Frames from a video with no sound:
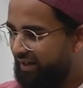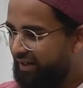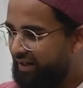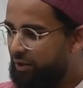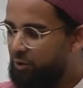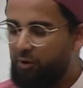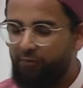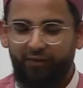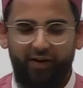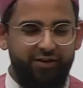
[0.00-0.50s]

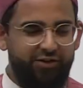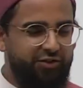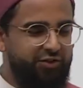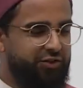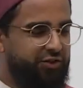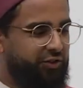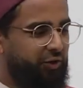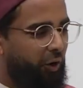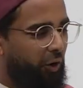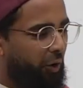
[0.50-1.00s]
you know, if I
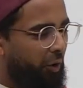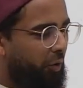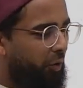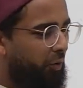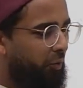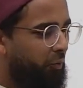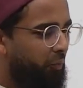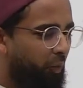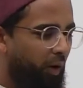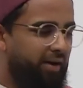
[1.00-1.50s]
just
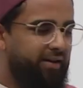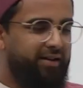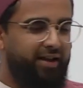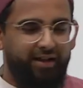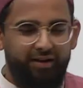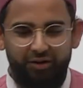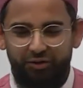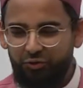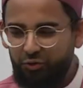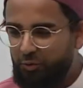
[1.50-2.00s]
go one
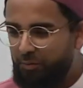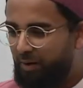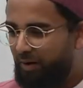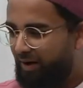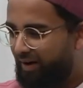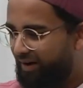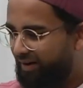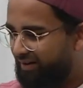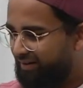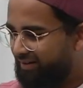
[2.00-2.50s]
day to
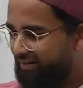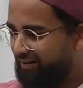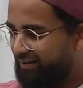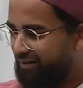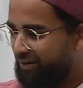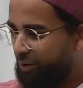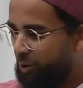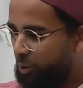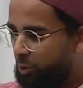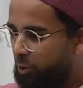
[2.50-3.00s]
Jummah,
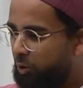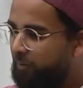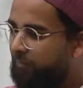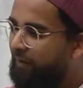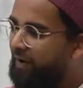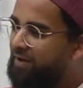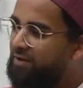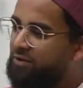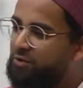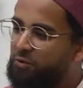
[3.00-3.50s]
or
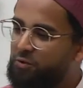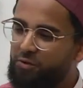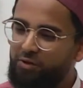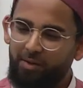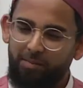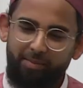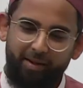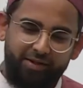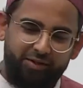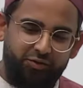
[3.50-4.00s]
if I do
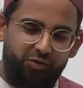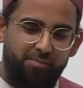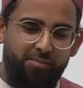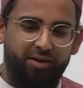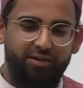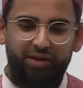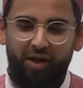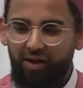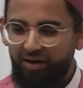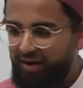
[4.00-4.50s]
the best
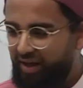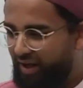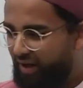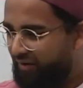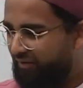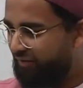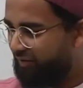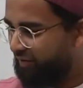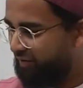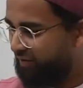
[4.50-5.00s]
Ramadan
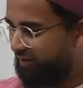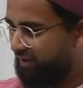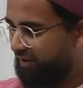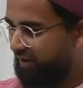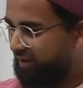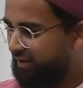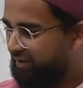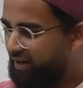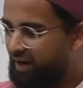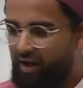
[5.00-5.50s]
ever,
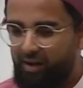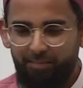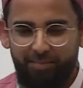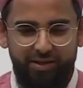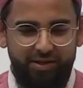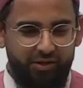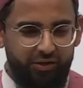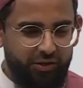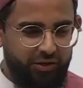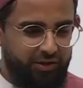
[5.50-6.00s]
then I'll
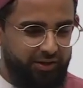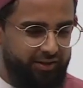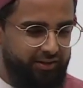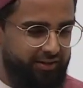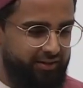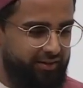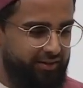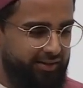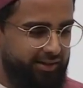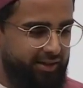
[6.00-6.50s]
be
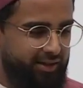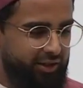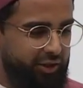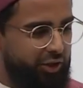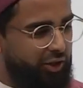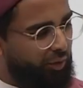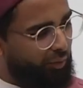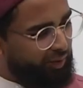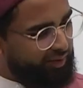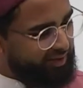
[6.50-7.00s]
good.
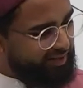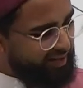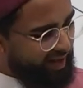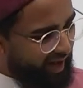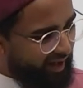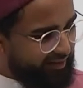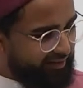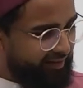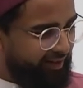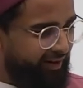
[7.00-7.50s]
You know what's
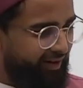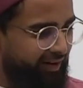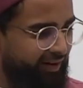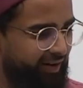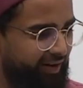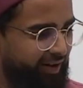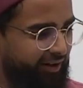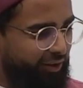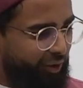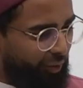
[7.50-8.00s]
not
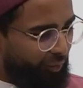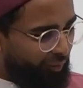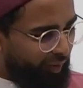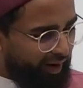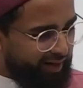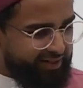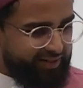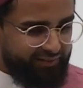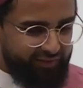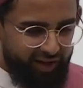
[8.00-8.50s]
there? The
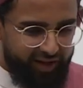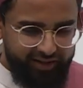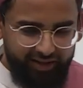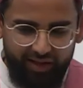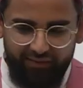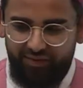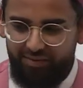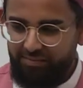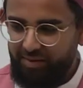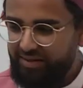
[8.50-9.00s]
rest of the
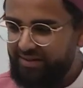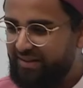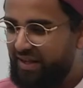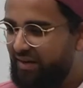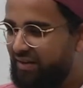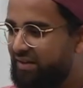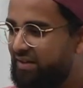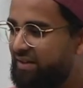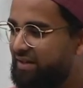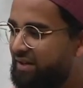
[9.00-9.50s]
11 months
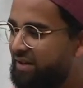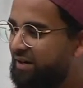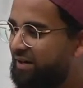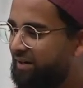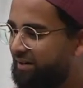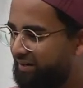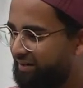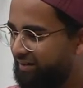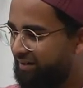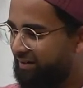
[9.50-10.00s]
out of the
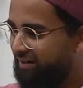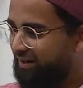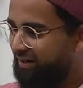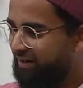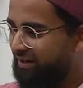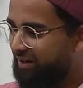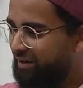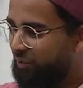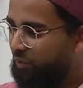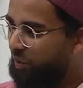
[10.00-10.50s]
year,
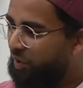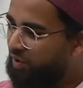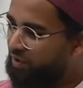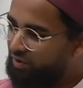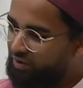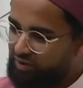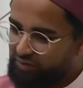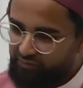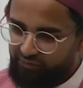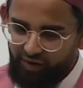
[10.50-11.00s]

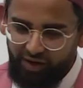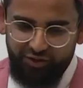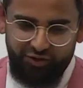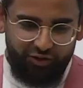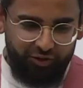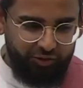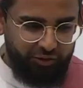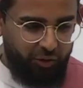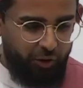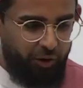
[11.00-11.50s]
where
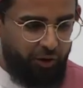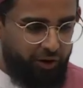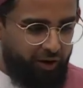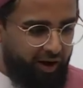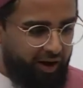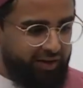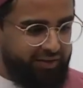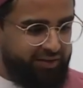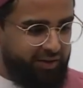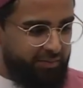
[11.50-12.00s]
Fajr, Dhuhr,
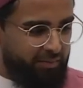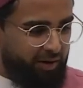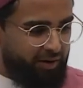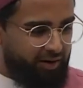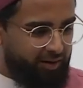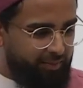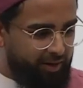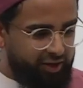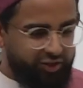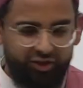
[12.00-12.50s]
Asr,
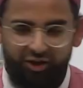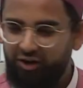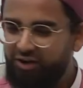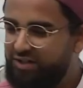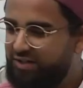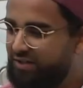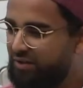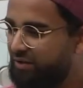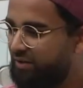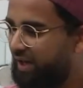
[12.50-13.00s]
Maghrib, Isha are
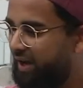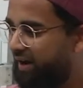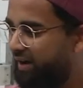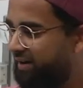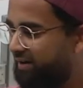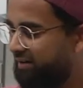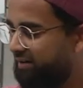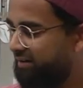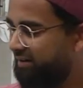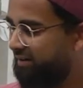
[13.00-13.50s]
still
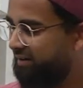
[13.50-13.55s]
there.